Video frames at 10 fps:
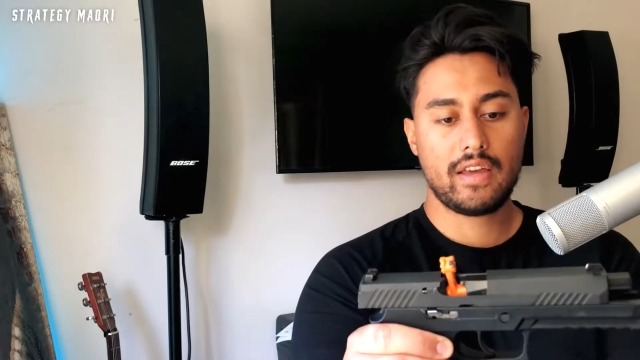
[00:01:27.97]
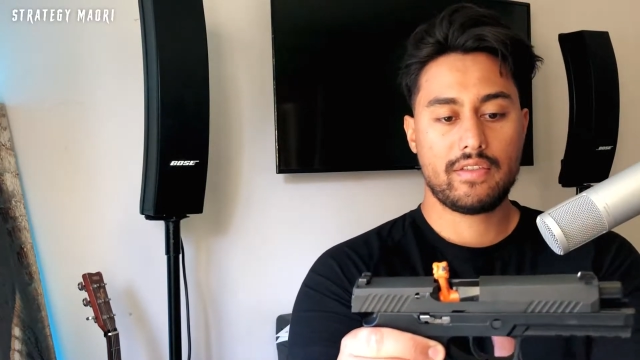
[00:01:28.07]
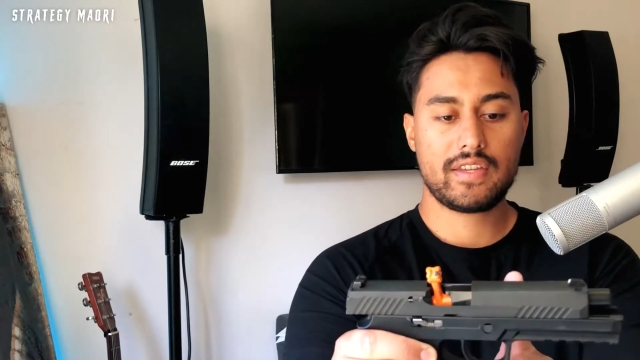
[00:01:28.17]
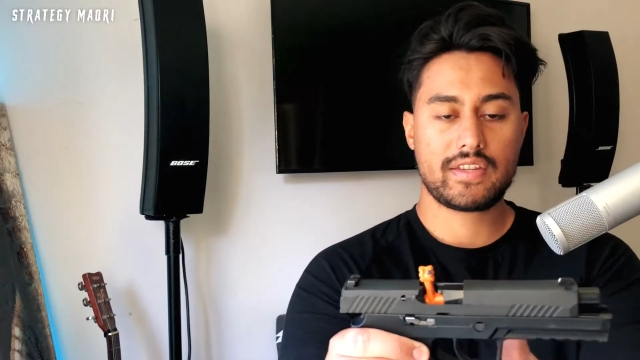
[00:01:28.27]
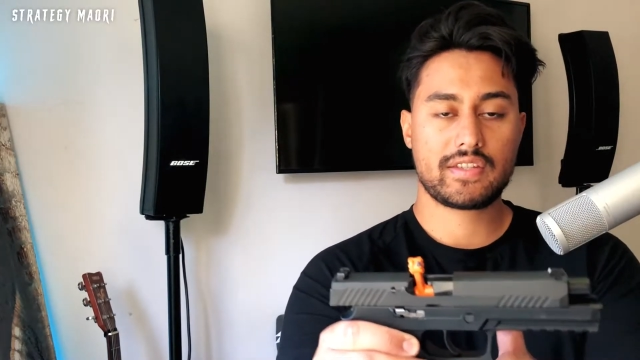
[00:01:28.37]

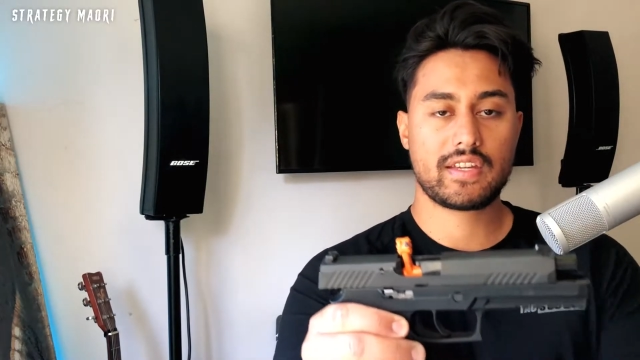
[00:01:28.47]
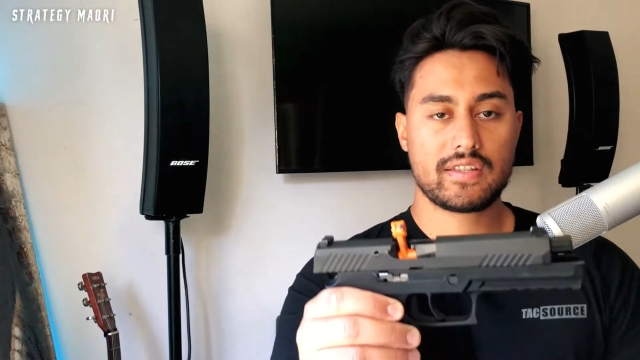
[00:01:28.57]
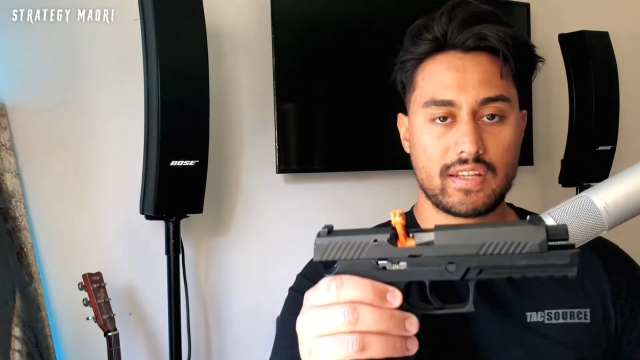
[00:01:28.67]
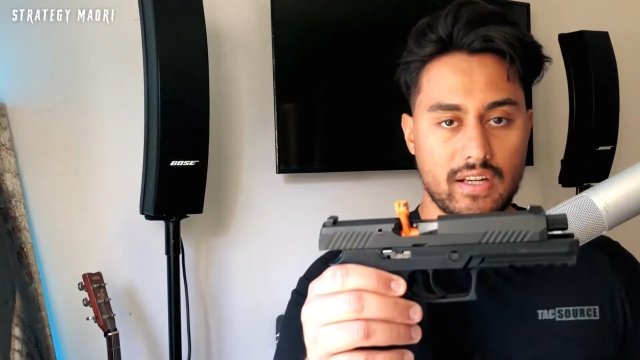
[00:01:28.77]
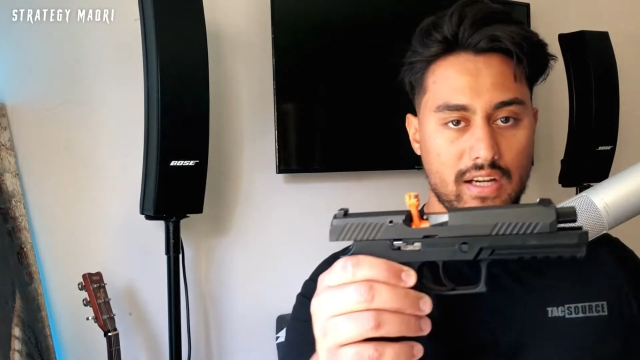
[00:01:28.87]
This is
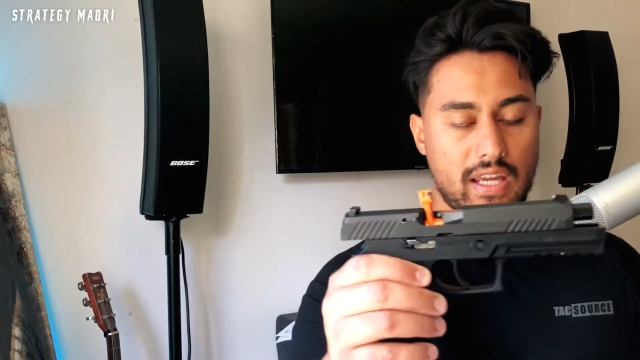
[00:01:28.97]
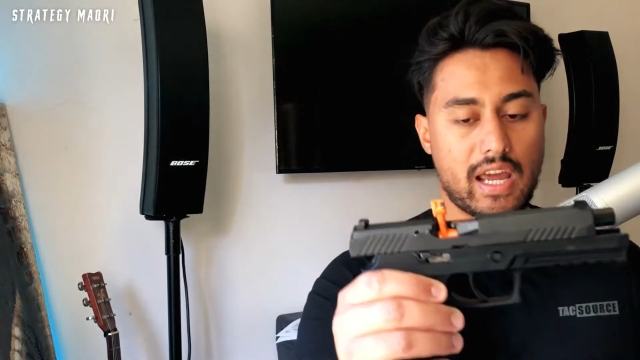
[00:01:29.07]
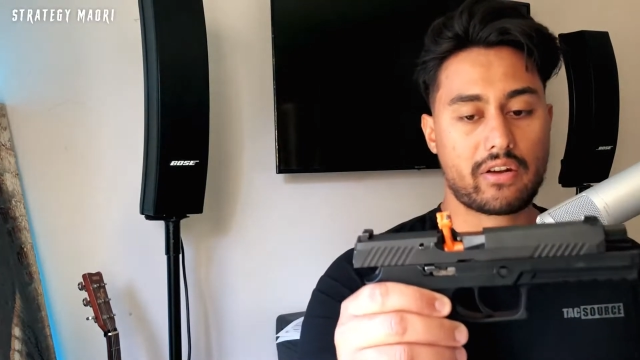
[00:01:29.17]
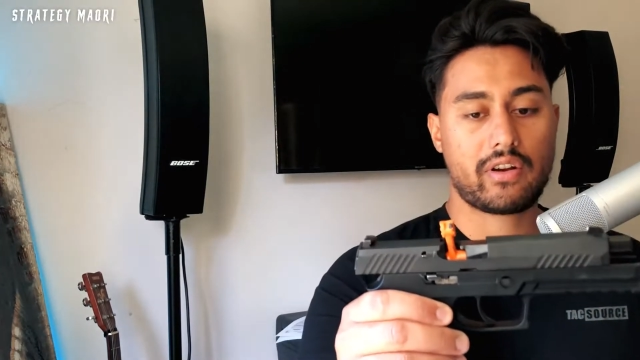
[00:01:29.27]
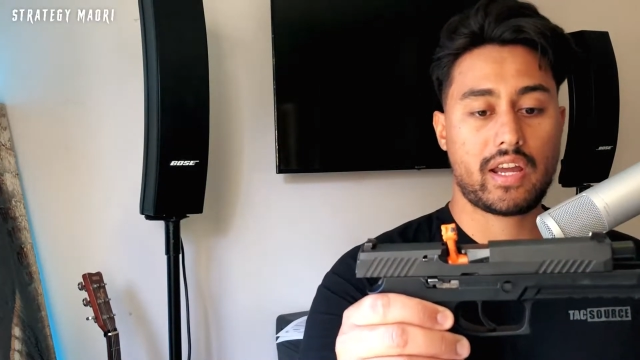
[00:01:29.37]
considered a
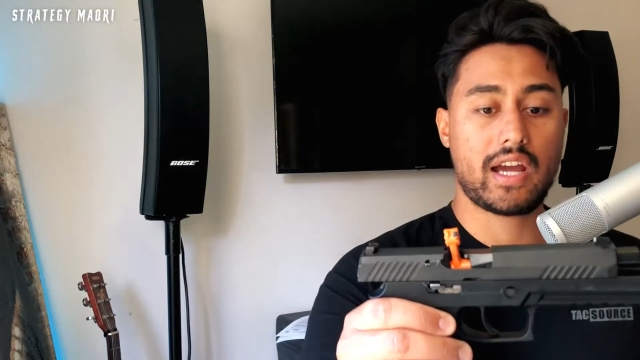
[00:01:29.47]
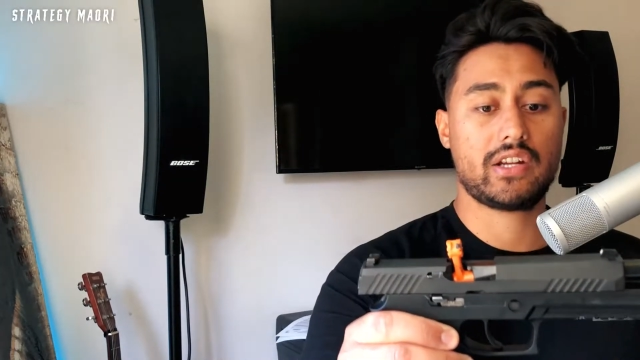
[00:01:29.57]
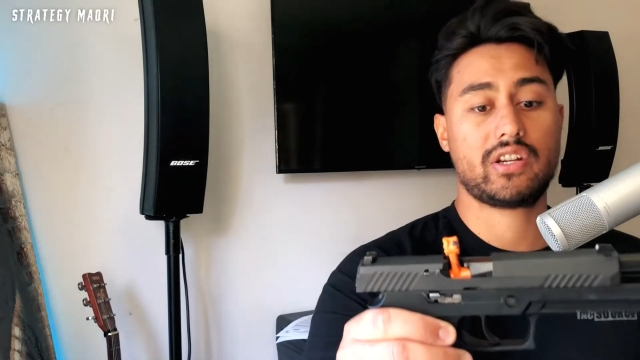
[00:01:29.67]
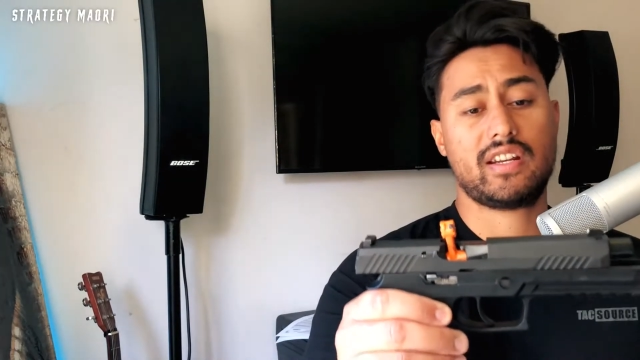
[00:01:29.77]
Category H.